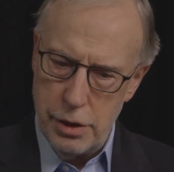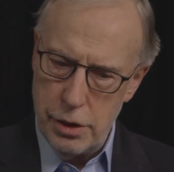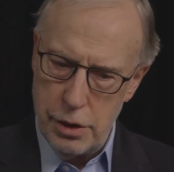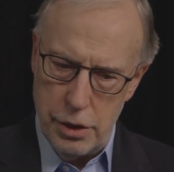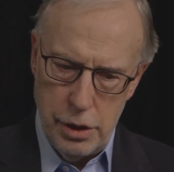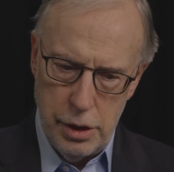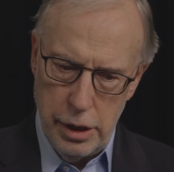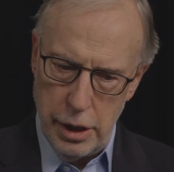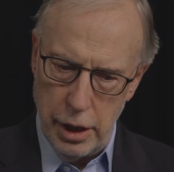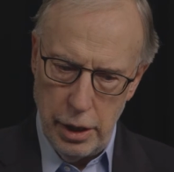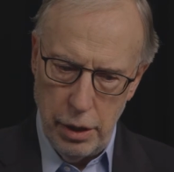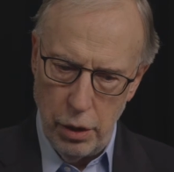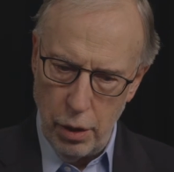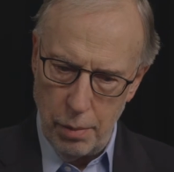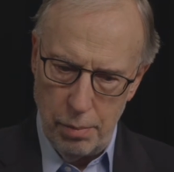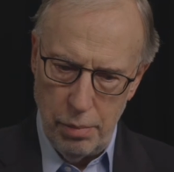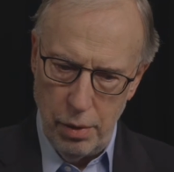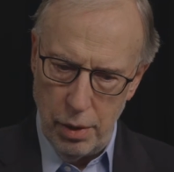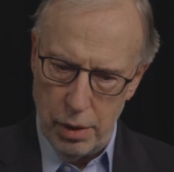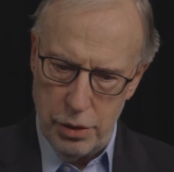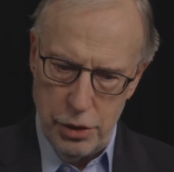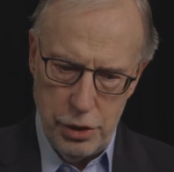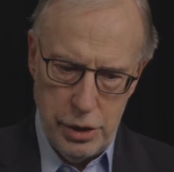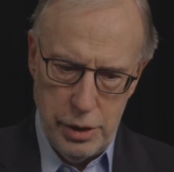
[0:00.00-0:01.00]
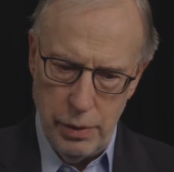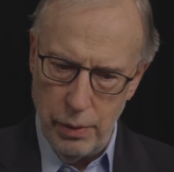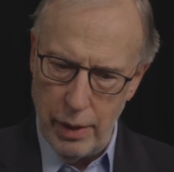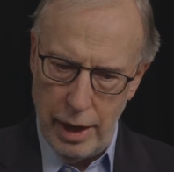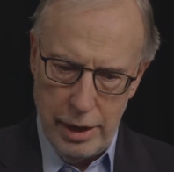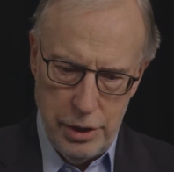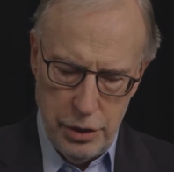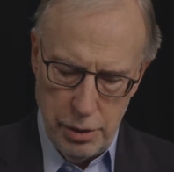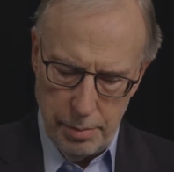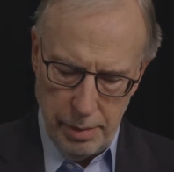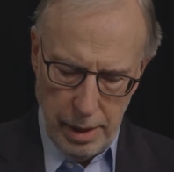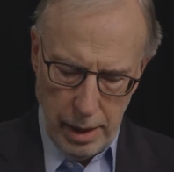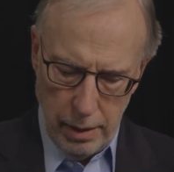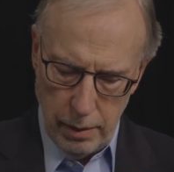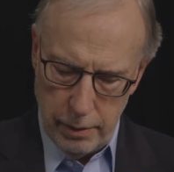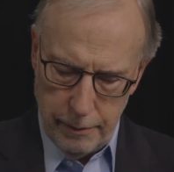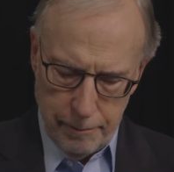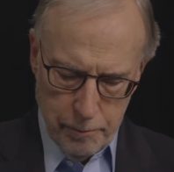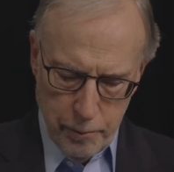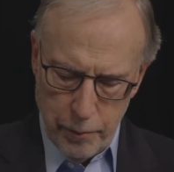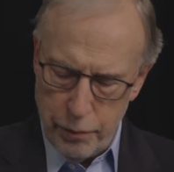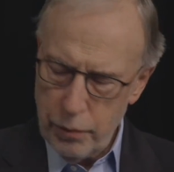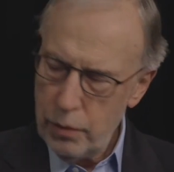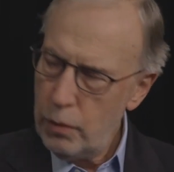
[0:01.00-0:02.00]
in her book, she writes about
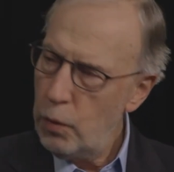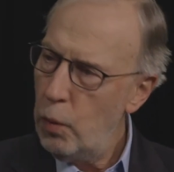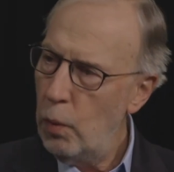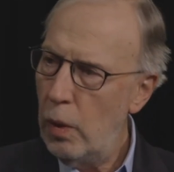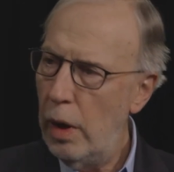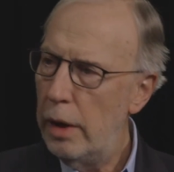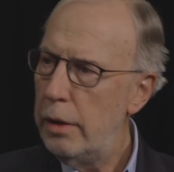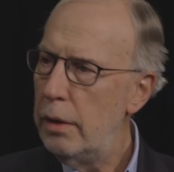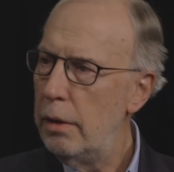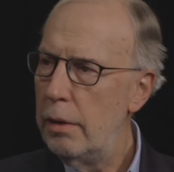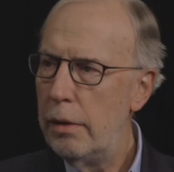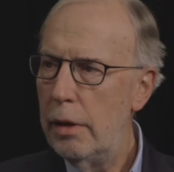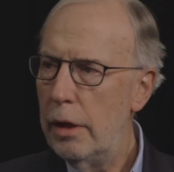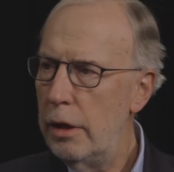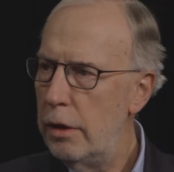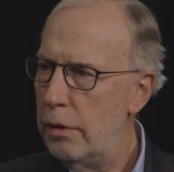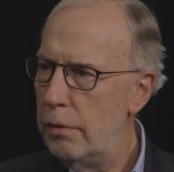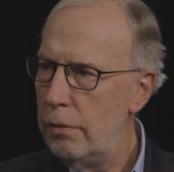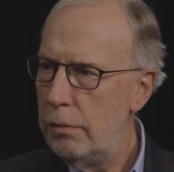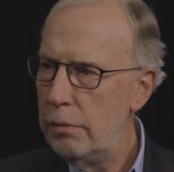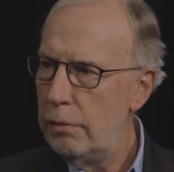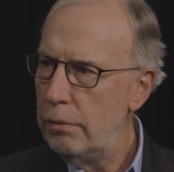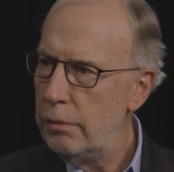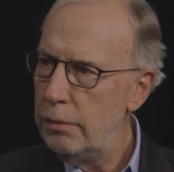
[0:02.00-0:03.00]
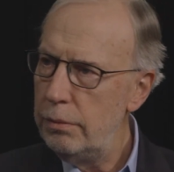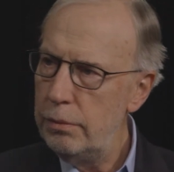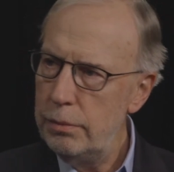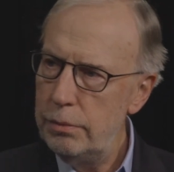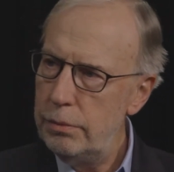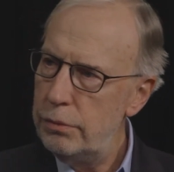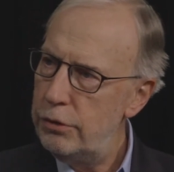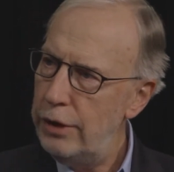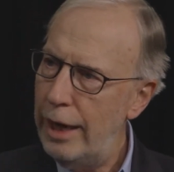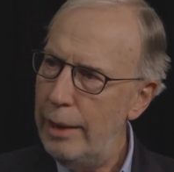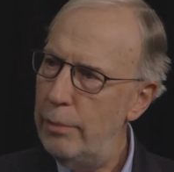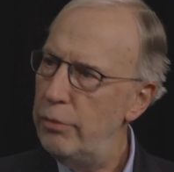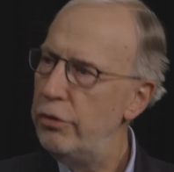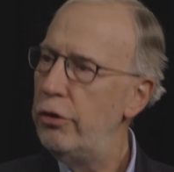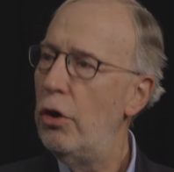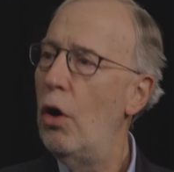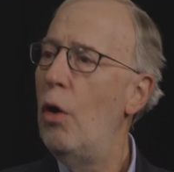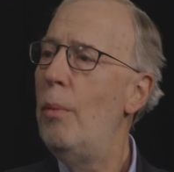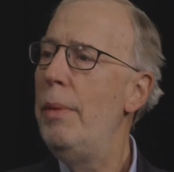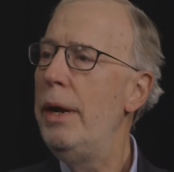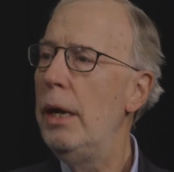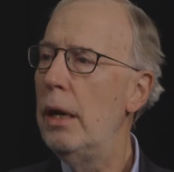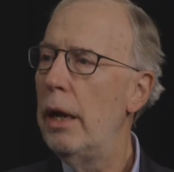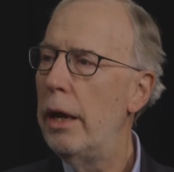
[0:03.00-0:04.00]
what the James
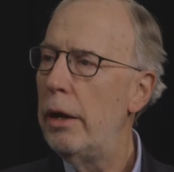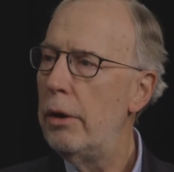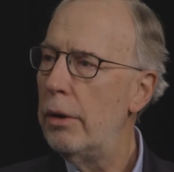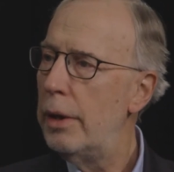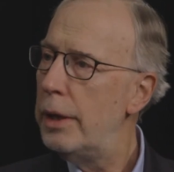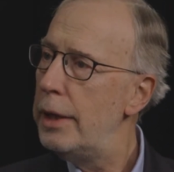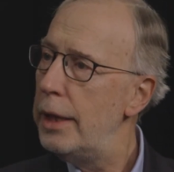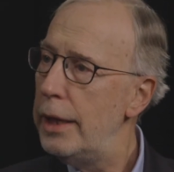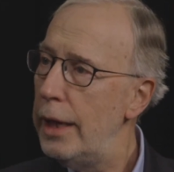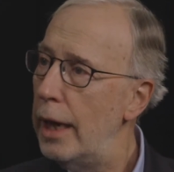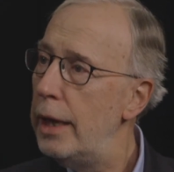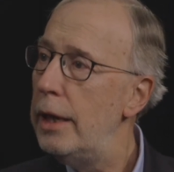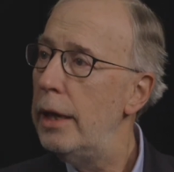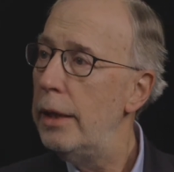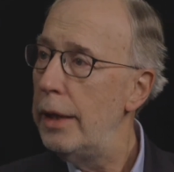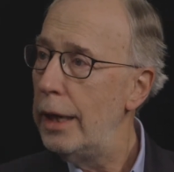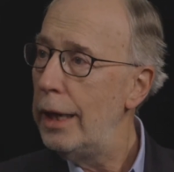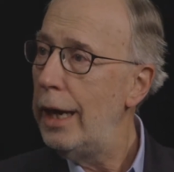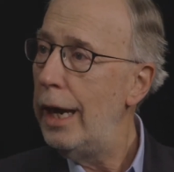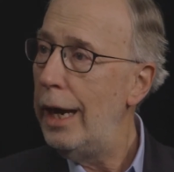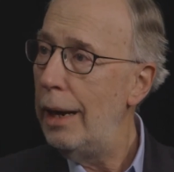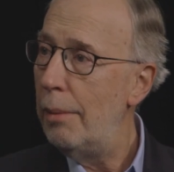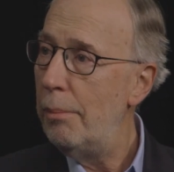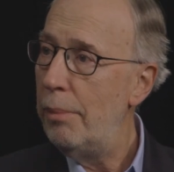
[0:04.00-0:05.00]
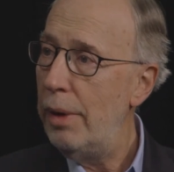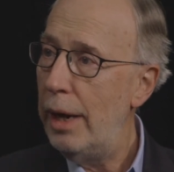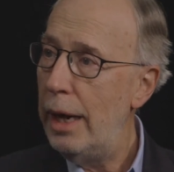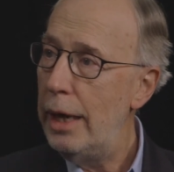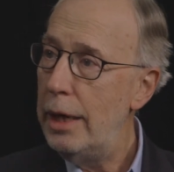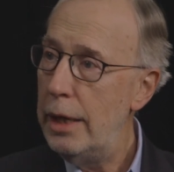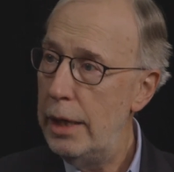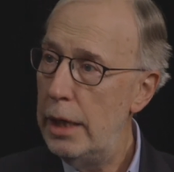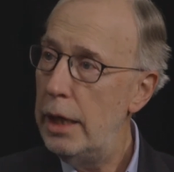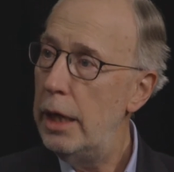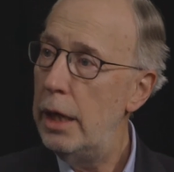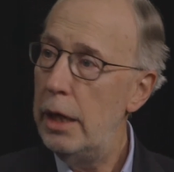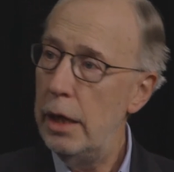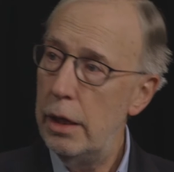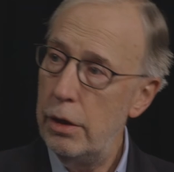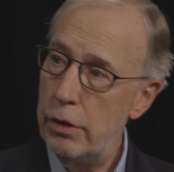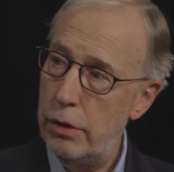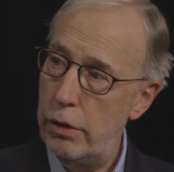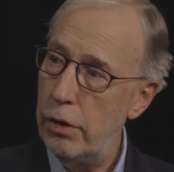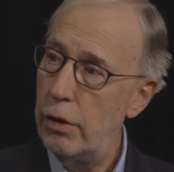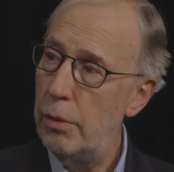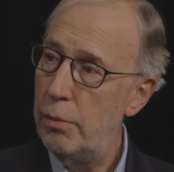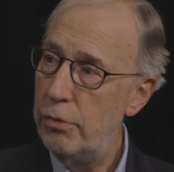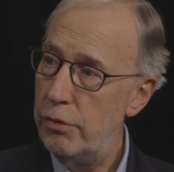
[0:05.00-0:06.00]
Comey letter at the end of the campaign did in
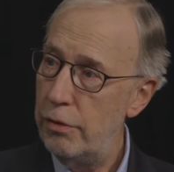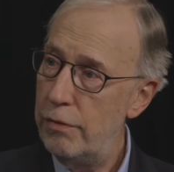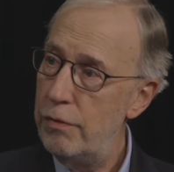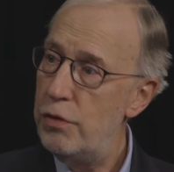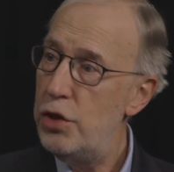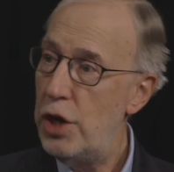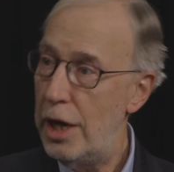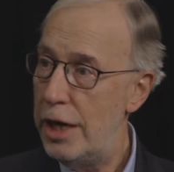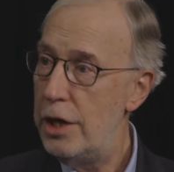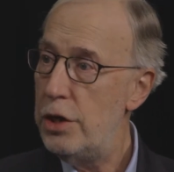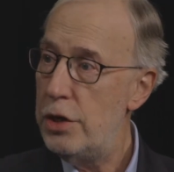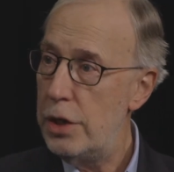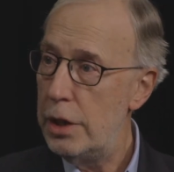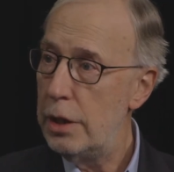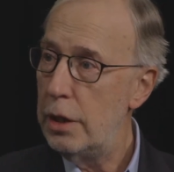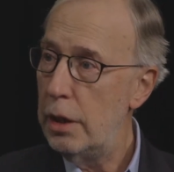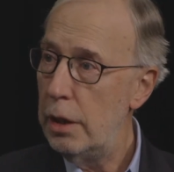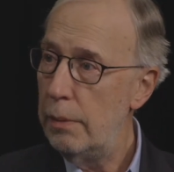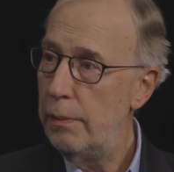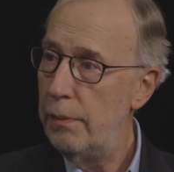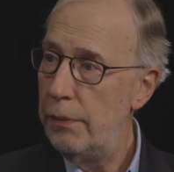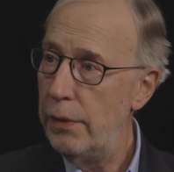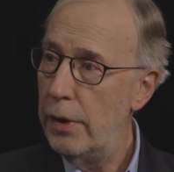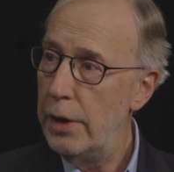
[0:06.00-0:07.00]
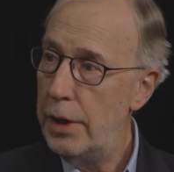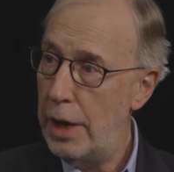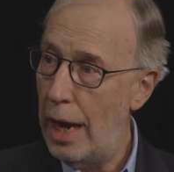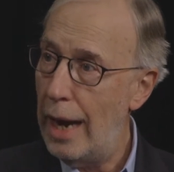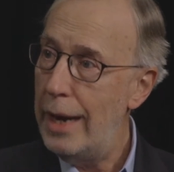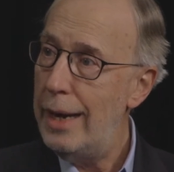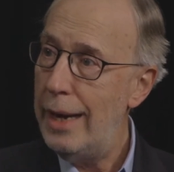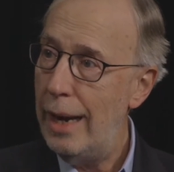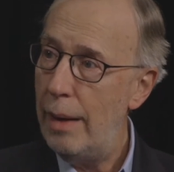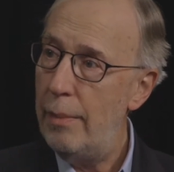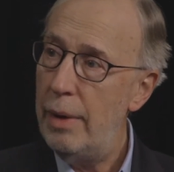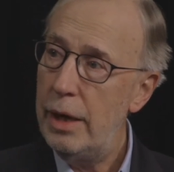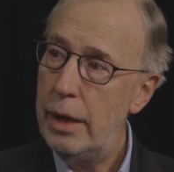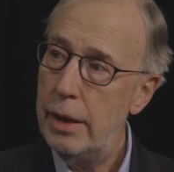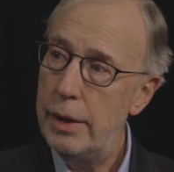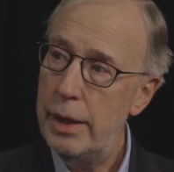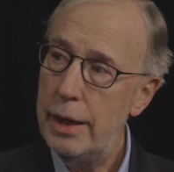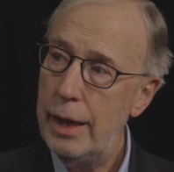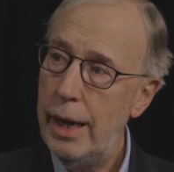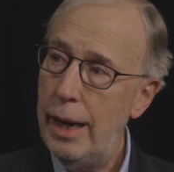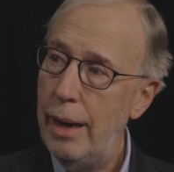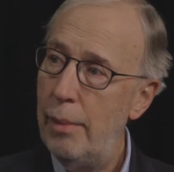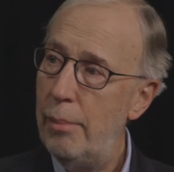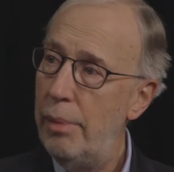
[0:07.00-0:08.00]
terms of changing the dynamic of the
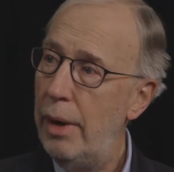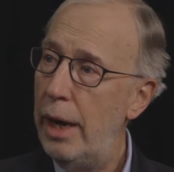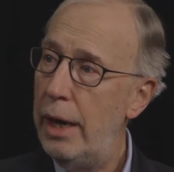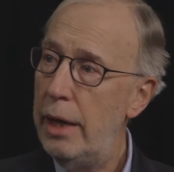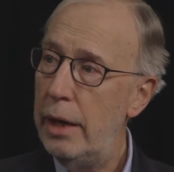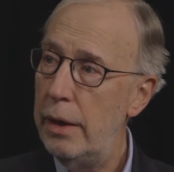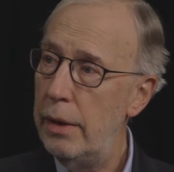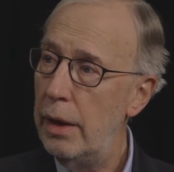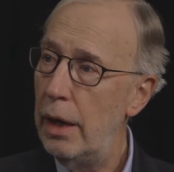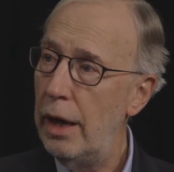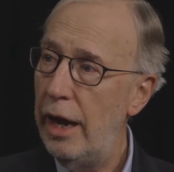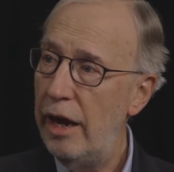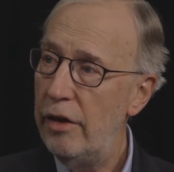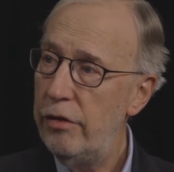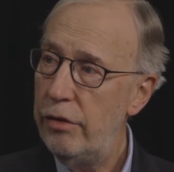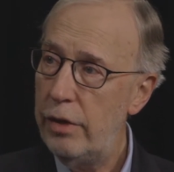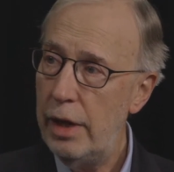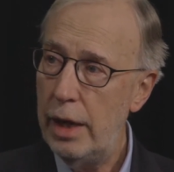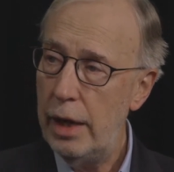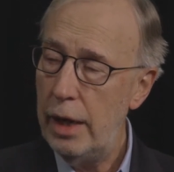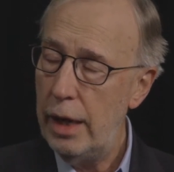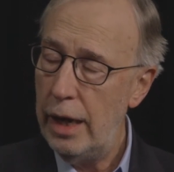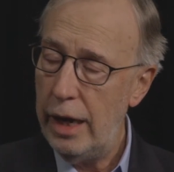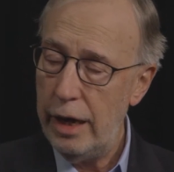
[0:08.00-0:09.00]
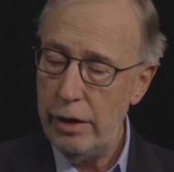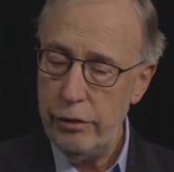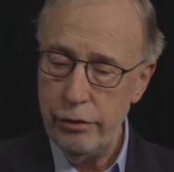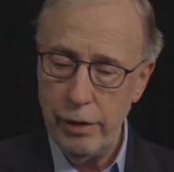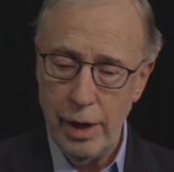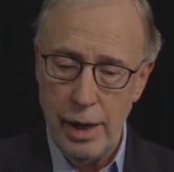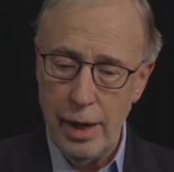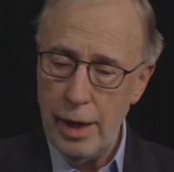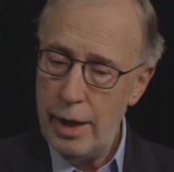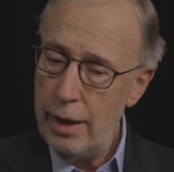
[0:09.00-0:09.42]
campaign in the last 10 days.